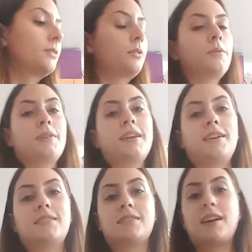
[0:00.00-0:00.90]
We will
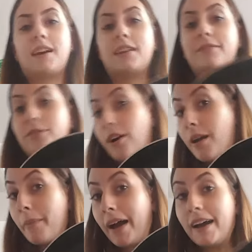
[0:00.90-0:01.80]
need a
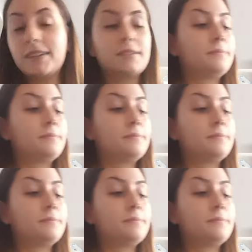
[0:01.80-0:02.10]
frying pan,